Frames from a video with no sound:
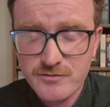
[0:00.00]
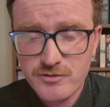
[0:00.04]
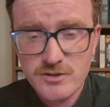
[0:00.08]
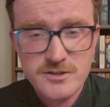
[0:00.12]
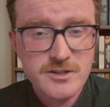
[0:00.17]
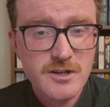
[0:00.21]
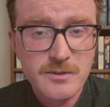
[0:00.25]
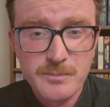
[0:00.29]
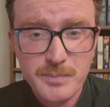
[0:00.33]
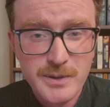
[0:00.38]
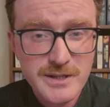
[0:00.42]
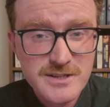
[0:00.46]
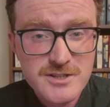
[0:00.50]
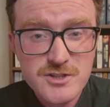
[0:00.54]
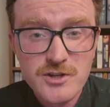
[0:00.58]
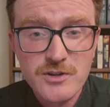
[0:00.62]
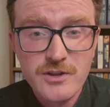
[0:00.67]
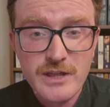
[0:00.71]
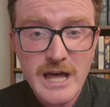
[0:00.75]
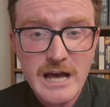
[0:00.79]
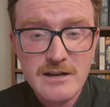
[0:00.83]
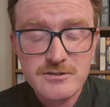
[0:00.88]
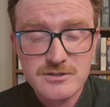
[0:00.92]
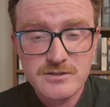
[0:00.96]
For example, in
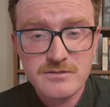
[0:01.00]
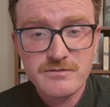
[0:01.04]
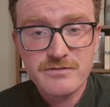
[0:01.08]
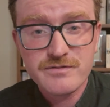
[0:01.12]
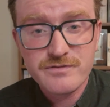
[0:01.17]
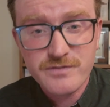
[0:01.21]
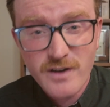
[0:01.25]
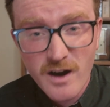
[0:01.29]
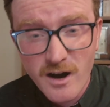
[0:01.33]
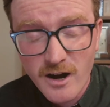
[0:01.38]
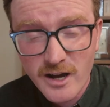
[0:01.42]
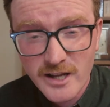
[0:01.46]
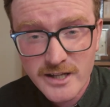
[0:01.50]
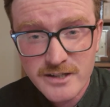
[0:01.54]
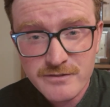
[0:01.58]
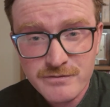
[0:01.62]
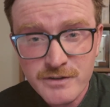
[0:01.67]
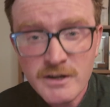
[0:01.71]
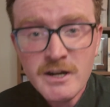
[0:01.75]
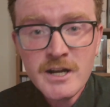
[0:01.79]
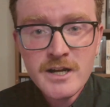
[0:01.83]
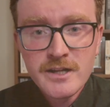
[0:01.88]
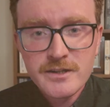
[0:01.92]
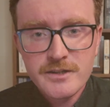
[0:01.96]

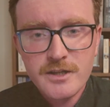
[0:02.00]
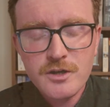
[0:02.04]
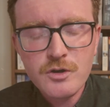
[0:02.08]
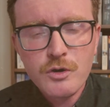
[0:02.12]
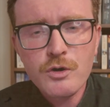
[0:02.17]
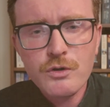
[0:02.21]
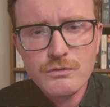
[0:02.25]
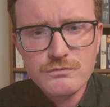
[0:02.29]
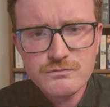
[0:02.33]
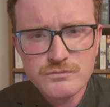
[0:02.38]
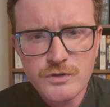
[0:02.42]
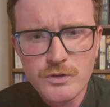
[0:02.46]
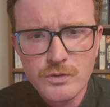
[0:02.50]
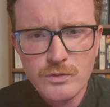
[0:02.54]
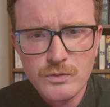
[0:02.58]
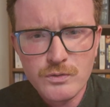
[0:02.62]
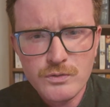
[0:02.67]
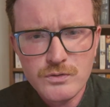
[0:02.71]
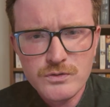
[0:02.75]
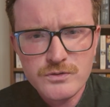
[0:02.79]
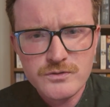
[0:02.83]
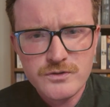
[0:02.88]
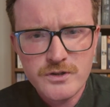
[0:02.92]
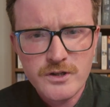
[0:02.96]
2005, the court
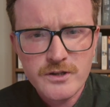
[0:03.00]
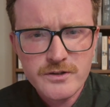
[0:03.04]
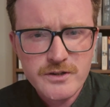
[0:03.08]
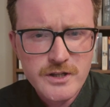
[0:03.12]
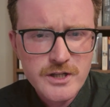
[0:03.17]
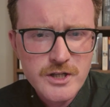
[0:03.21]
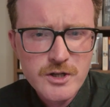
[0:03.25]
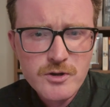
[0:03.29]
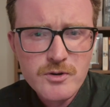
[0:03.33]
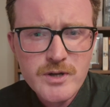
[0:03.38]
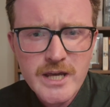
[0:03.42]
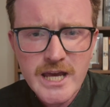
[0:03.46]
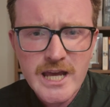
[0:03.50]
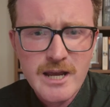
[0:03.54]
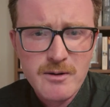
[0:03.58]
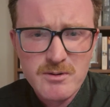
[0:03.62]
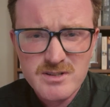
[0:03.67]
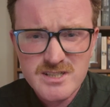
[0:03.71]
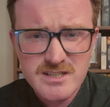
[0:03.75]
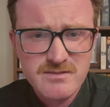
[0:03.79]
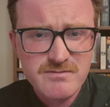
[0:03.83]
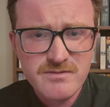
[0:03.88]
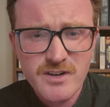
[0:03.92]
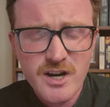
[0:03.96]
ruled that the UK
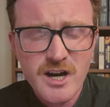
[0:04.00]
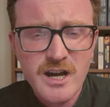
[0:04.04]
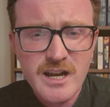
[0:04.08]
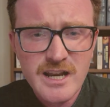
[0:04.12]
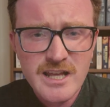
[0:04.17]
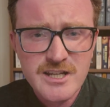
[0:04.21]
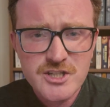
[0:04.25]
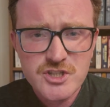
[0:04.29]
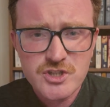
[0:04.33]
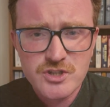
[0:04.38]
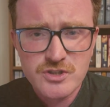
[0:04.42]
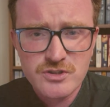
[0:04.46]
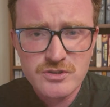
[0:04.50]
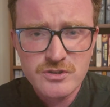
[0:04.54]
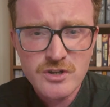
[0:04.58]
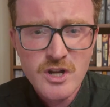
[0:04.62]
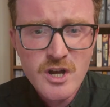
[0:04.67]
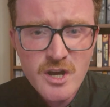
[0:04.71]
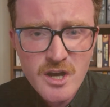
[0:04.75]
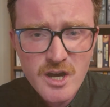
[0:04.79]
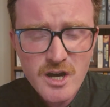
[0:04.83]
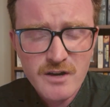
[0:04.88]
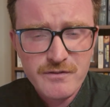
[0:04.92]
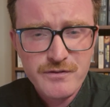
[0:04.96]
was in violation
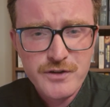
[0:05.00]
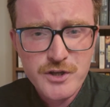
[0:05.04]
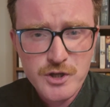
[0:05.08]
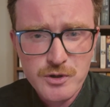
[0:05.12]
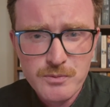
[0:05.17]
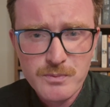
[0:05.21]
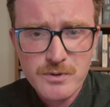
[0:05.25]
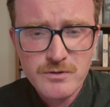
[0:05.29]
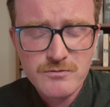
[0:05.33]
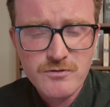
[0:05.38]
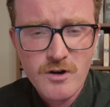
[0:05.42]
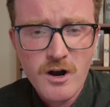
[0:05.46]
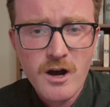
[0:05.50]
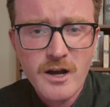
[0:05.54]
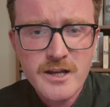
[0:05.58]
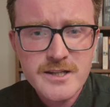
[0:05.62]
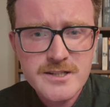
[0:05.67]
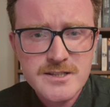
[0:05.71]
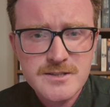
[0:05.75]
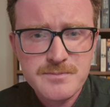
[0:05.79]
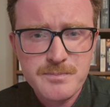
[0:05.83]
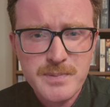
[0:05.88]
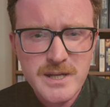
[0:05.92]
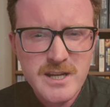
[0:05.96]
of human
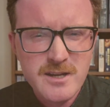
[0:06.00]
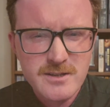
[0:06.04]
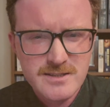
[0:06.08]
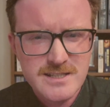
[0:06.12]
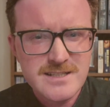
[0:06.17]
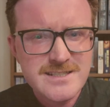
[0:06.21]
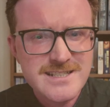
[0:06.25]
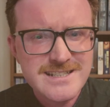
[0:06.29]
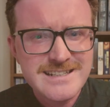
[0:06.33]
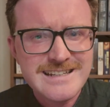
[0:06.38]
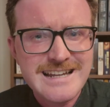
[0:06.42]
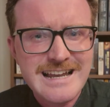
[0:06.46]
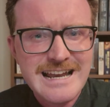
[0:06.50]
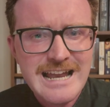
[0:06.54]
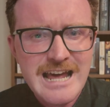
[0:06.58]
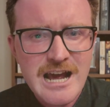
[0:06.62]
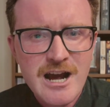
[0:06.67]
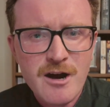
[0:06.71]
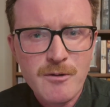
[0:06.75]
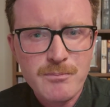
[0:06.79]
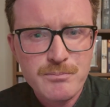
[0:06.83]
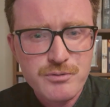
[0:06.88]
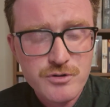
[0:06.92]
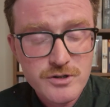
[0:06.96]
rights because it didn't
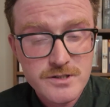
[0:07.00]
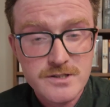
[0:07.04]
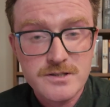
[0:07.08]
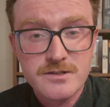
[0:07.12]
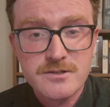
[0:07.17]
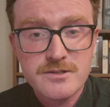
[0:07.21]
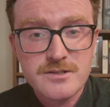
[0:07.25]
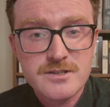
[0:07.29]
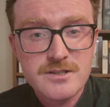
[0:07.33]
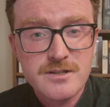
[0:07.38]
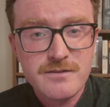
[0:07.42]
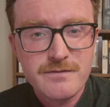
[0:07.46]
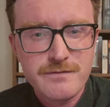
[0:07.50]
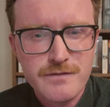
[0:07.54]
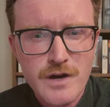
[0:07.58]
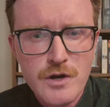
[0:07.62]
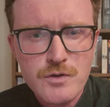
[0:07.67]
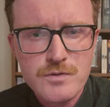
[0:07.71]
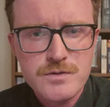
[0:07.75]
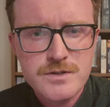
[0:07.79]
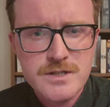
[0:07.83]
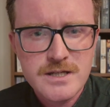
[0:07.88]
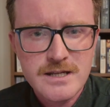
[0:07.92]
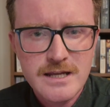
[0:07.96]
allow prisoners to
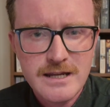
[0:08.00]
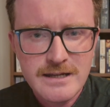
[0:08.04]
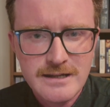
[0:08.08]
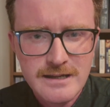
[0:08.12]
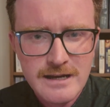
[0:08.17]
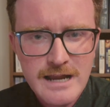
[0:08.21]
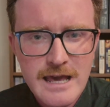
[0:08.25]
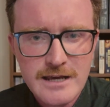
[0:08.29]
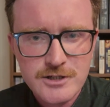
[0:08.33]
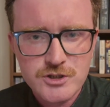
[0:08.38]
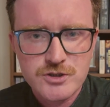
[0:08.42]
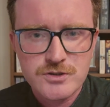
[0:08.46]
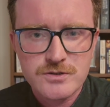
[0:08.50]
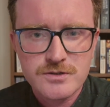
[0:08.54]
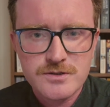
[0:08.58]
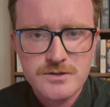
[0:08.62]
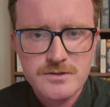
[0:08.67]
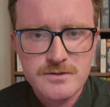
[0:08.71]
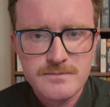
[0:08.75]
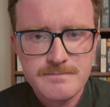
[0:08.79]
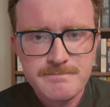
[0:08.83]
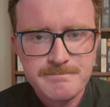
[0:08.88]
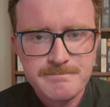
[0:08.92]
vote in elections.